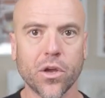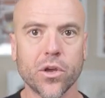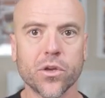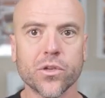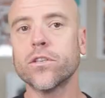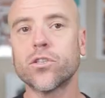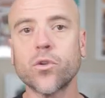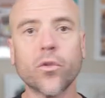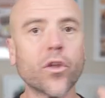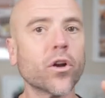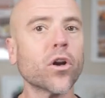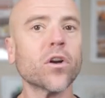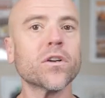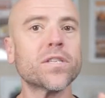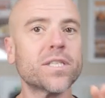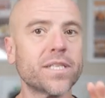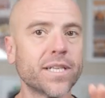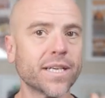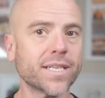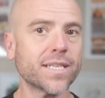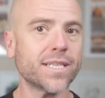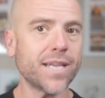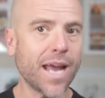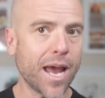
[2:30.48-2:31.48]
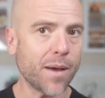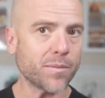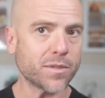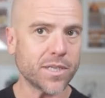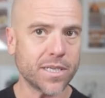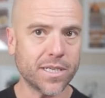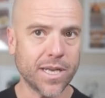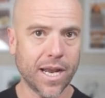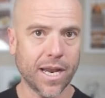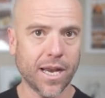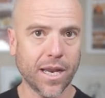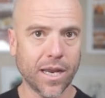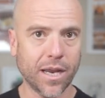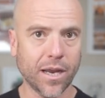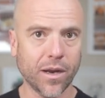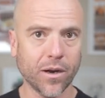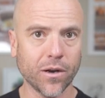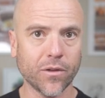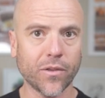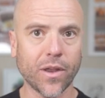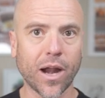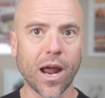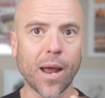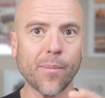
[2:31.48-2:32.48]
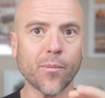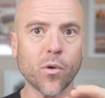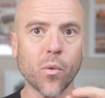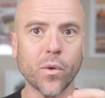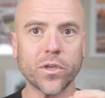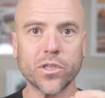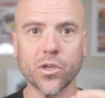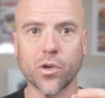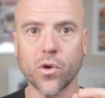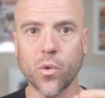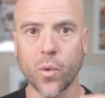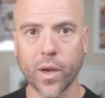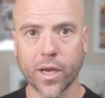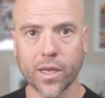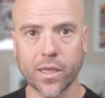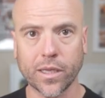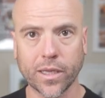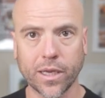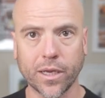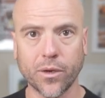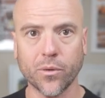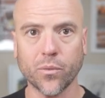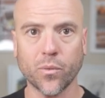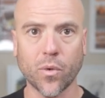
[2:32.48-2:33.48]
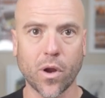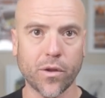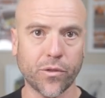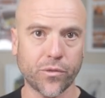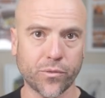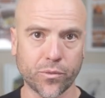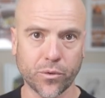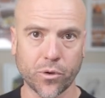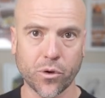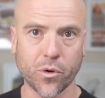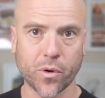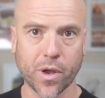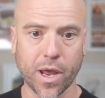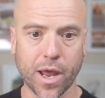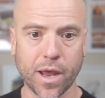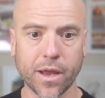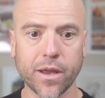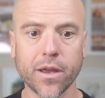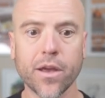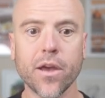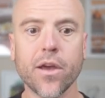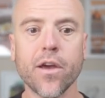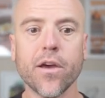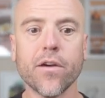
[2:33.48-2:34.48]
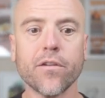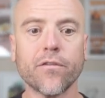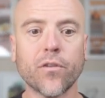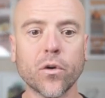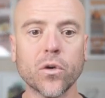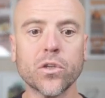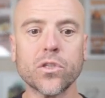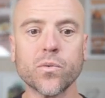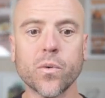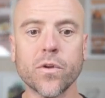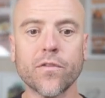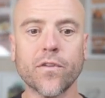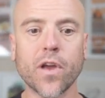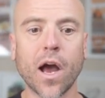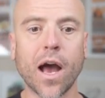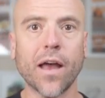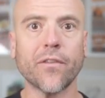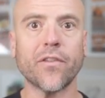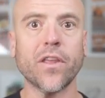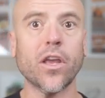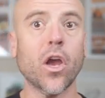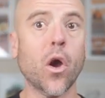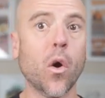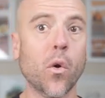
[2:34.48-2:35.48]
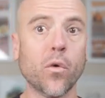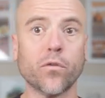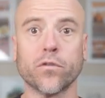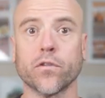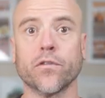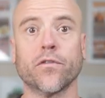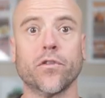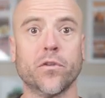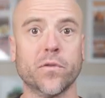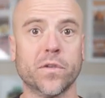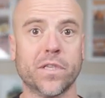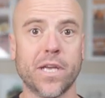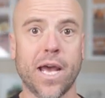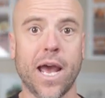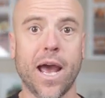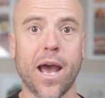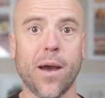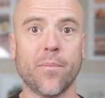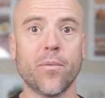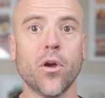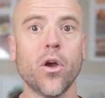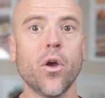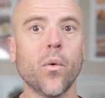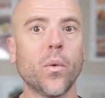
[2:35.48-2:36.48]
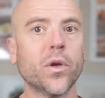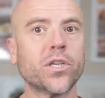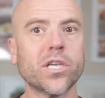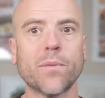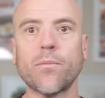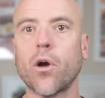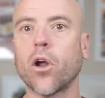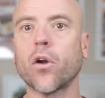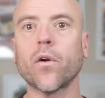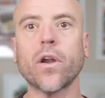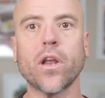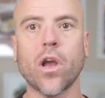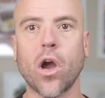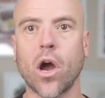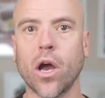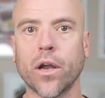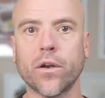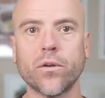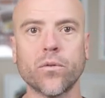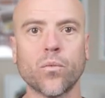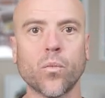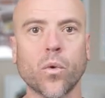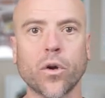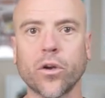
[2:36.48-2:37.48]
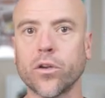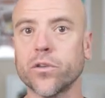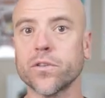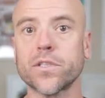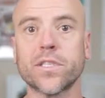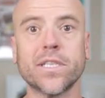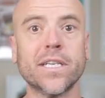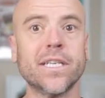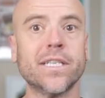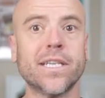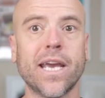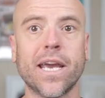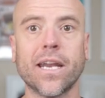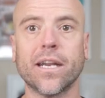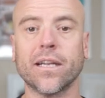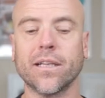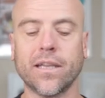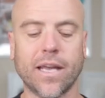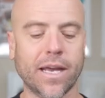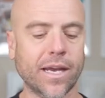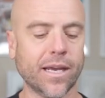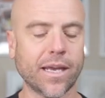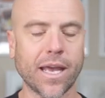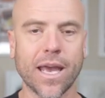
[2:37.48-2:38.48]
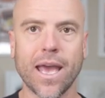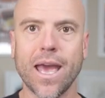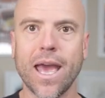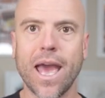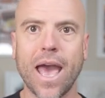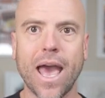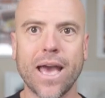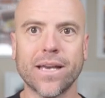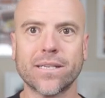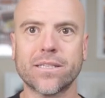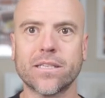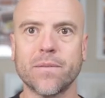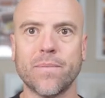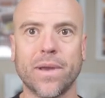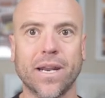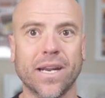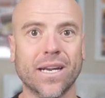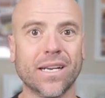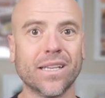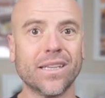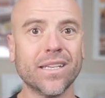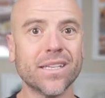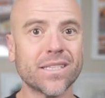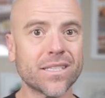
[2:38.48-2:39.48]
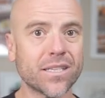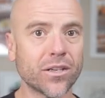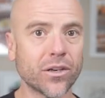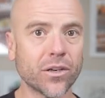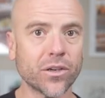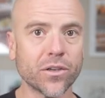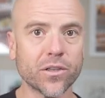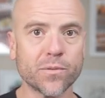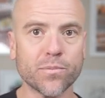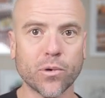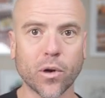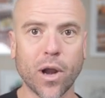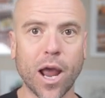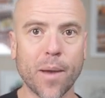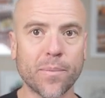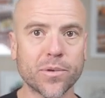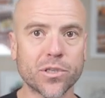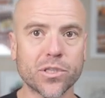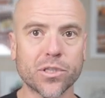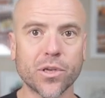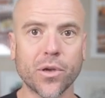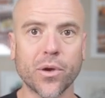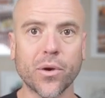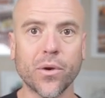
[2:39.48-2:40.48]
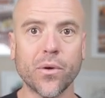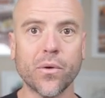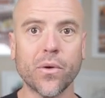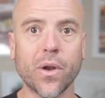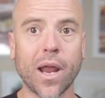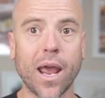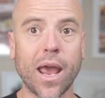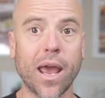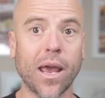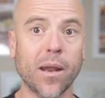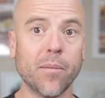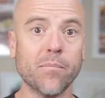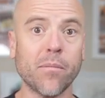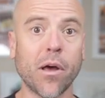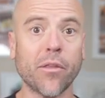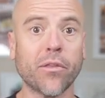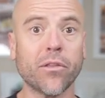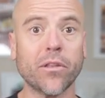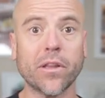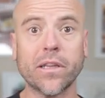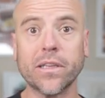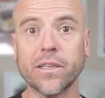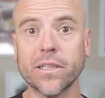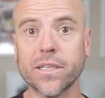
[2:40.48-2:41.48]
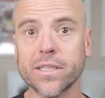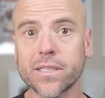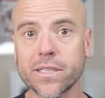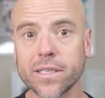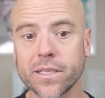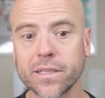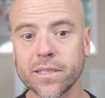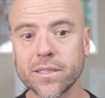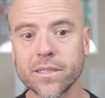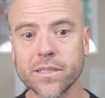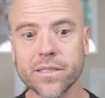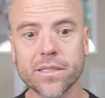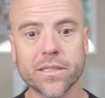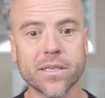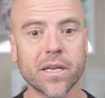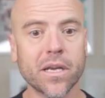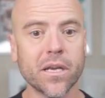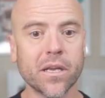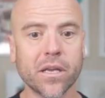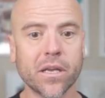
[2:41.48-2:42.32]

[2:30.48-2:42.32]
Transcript: So there are 6 tabs of data here that I'm going to quickly run through, okay? First, we've got the overview tab, which I'm already on, where you'll see data like estimated listeners per episode and monthly listens.